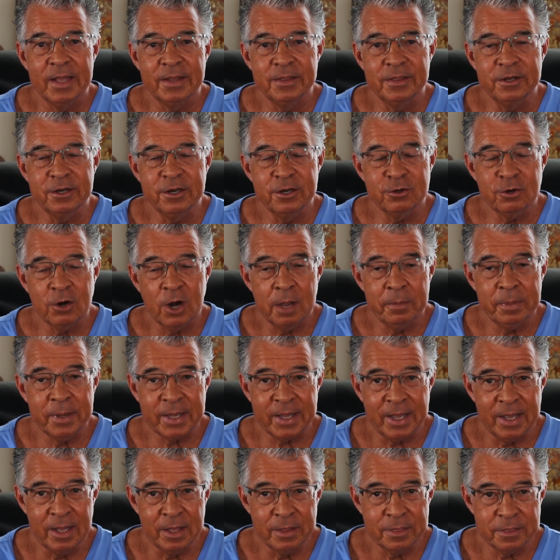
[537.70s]
The
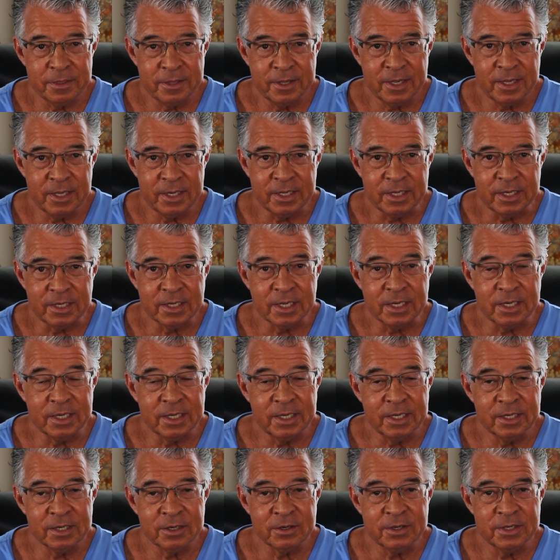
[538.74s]
nootropic L-theanine can
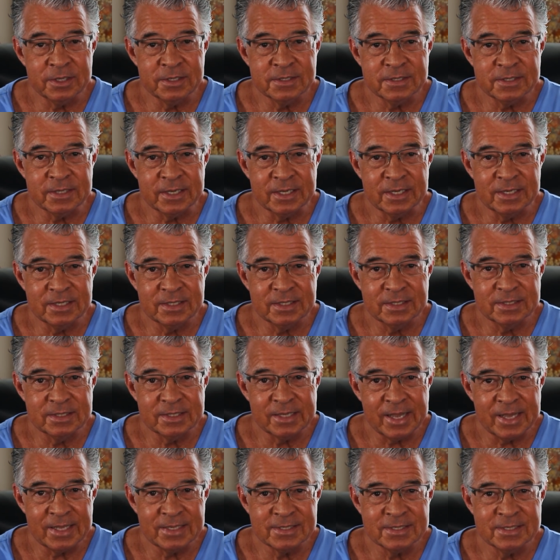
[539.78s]
increase the
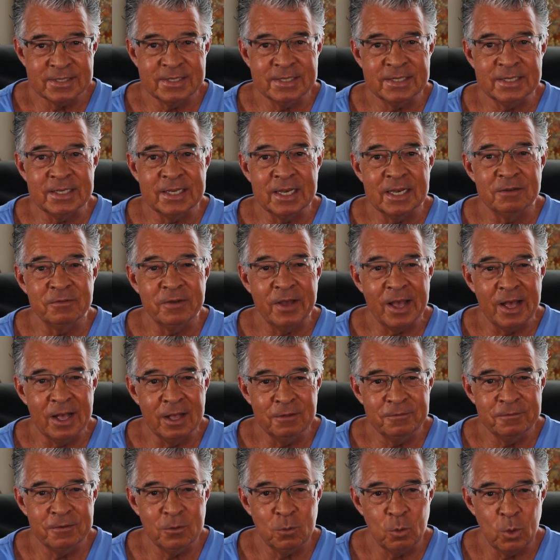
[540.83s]
intensity of alpha